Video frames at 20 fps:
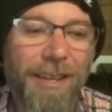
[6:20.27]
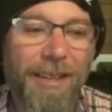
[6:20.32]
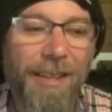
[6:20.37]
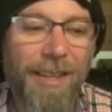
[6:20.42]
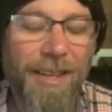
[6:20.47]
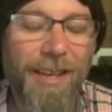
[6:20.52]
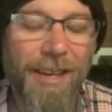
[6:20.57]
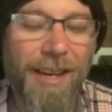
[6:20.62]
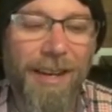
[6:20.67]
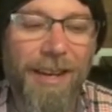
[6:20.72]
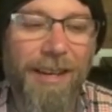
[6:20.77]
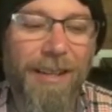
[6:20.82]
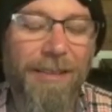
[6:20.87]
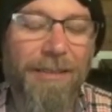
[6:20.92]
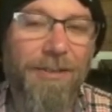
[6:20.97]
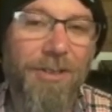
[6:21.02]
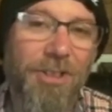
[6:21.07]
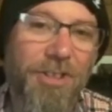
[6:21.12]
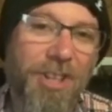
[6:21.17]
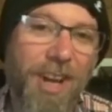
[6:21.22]
the uh,
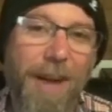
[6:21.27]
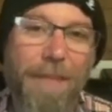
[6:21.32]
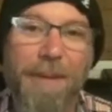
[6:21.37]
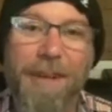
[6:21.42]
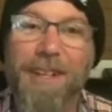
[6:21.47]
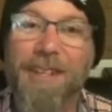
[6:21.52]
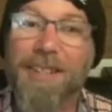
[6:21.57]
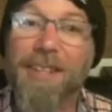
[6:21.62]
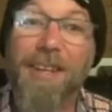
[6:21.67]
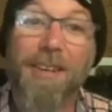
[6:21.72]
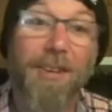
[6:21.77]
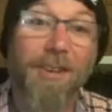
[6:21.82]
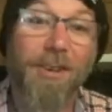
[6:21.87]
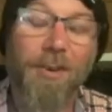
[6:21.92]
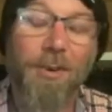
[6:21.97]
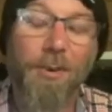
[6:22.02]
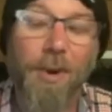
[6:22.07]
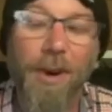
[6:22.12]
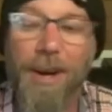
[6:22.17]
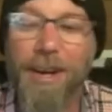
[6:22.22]
shopping center
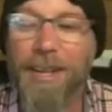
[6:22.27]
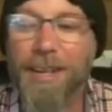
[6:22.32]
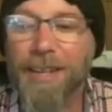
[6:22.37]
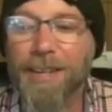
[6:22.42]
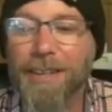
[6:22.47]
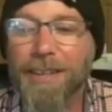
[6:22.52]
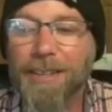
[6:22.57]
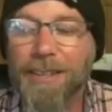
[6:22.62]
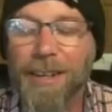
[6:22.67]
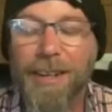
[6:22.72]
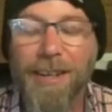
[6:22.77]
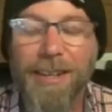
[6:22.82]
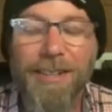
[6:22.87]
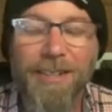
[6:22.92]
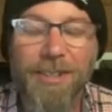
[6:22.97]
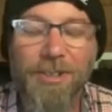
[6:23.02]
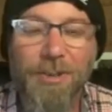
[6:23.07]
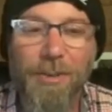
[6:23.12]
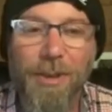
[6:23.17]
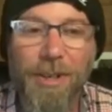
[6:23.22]
karate uh,
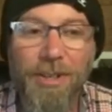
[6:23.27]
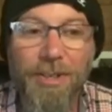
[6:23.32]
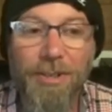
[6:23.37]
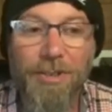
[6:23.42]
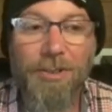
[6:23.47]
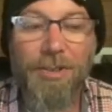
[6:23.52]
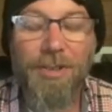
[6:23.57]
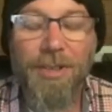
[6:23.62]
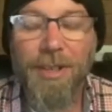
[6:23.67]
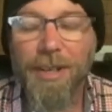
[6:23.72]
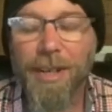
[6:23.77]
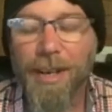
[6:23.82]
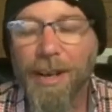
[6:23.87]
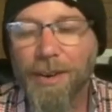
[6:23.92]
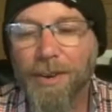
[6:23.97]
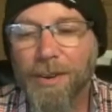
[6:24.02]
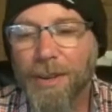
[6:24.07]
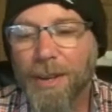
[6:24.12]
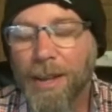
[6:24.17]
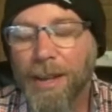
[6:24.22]
situations you see
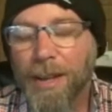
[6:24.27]
now.